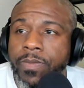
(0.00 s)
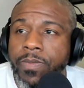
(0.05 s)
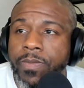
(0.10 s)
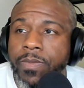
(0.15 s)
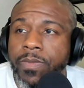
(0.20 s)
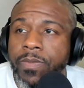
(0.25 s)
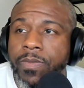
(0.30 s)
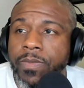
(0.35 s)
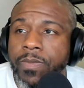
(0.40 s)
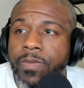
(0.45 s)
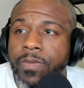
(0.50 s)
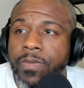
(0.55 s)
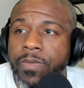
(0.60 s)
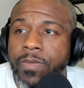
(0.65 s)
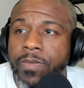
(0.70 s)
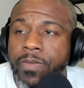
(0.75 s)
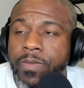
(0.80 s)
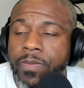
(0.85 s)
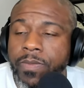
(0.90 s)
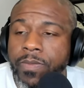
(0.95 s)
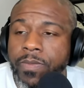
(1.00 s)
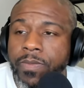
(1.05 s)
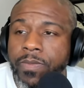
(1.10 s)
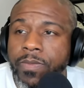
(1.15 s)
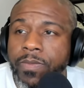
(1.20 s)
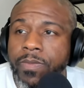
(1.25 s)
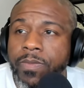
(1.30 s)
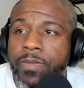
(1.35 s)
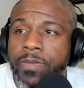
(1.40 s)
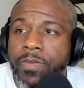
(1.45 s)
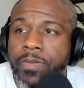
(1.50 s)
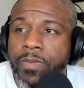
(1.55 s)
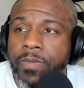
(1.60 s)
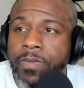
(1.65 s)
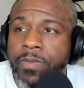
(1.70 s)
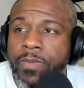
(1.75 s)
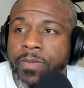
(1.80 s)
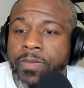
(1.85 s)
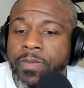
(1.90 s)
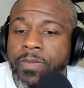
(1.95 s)

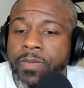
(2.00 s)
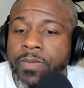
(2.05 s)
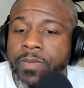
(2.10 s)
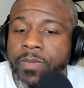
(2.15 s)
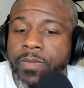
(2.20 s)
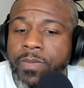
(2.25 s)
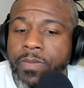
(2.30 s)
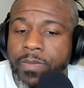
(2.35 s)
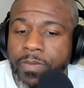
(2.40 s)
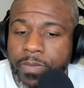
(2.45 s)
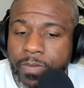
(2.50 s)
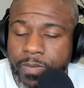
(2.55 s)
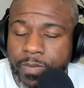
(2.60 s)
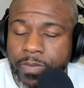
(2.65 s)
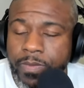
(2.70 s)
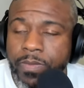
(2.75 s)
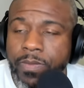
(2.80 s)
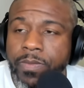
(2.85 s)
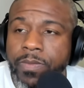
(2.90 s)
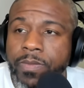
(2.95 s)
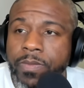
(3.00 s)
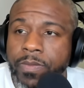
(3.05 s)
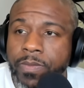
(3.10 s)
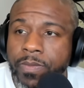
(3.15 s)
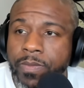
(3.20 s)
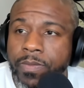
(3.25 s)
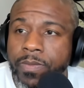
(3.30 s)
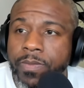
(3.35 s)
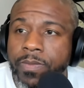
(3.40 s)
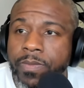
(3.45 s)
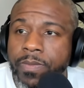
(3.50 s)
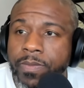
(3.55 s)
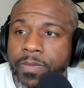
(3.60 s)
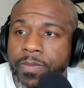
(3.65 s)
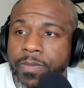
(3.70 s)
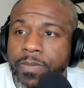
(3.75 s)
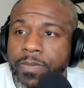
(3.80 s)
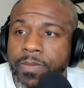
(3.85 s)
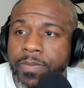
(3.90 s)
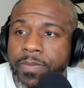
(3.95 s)

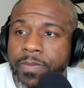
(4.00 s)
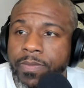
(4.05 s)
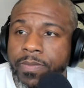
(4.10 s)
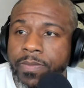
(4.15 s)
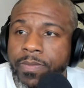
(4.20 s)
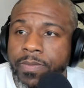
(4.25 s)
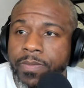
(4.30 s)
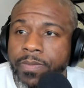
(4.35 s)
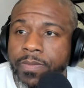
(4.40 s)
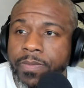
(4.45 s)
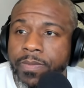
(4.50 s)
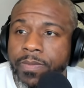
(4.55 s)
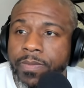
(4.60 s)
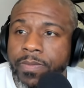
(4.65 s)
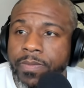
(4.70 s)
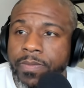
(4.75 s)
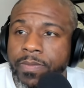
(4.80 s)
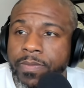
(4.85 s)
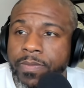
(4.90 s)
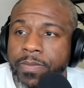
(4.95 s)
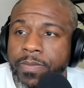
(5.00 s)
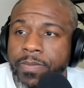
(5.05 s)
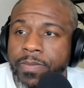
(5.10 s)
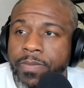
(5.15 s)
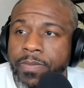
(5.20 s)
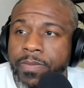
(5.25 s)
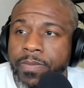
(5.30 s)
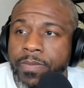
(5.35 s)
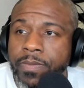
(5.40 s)
[no speech]